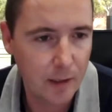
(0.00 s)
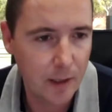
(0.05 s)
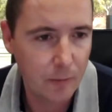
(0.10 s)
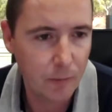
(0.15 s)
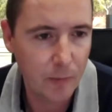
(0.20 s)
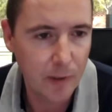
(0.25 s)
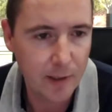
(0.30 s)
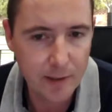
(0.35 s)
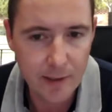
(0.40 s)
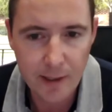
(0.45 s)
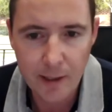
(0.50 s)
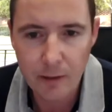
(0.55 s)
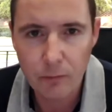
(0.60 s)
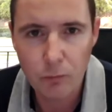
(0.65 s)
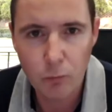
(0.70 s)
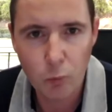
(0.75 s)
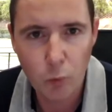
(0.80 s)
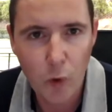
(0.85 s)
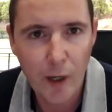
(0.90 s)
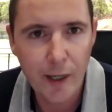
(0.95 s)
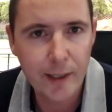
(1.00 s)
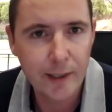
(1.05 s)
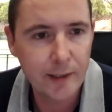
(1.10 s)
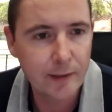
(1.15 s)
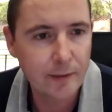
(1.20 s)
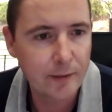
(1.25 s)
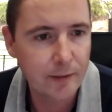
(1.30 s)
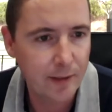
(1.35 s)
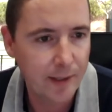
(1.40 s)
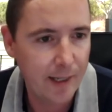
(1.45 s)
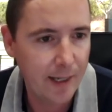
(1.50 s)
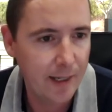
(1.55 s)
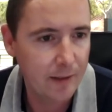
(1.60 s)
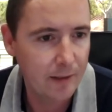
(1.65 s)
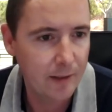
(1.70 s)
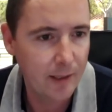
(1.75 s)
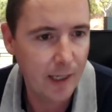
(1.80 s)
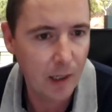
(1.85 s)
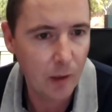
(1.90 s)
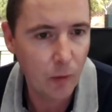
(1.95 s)
and we dig right into that
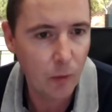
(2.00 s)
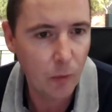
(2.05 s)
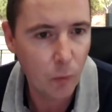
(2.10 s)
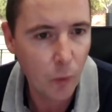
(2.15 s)
and how it